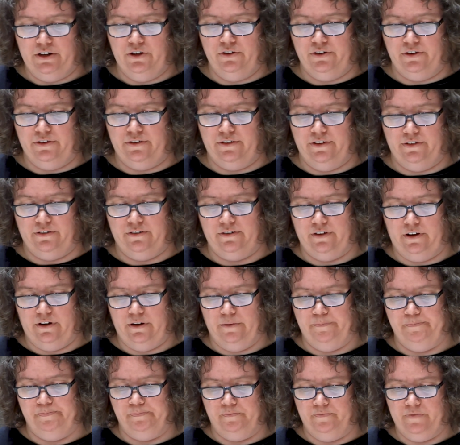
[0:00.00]
uses
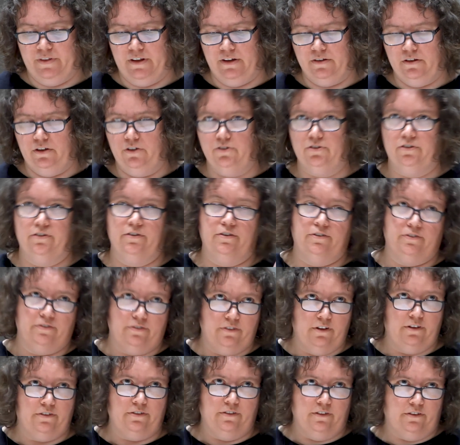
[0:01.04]

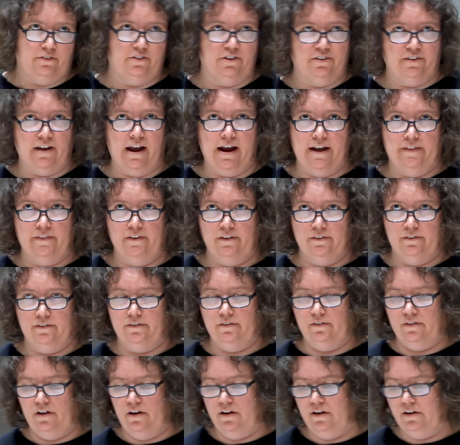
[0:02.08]
this design,
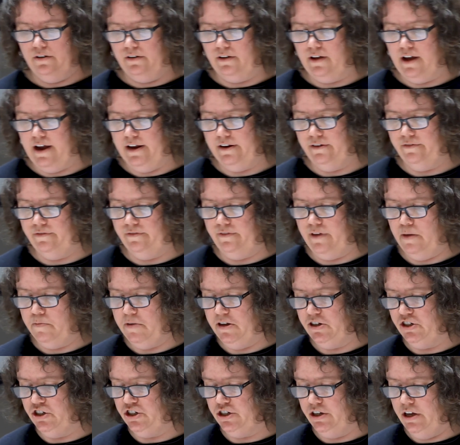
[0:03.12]
this kind of
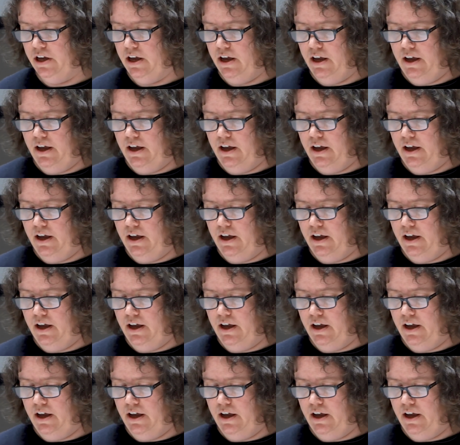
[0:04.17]
image.